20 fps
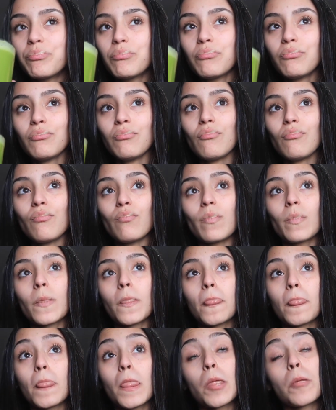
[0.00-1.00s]

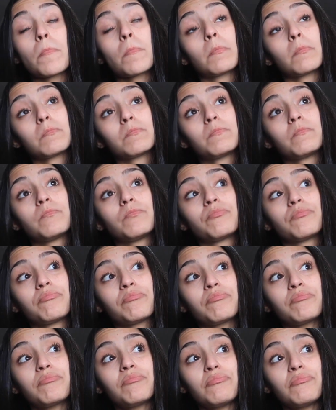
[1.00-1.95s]
[no speech]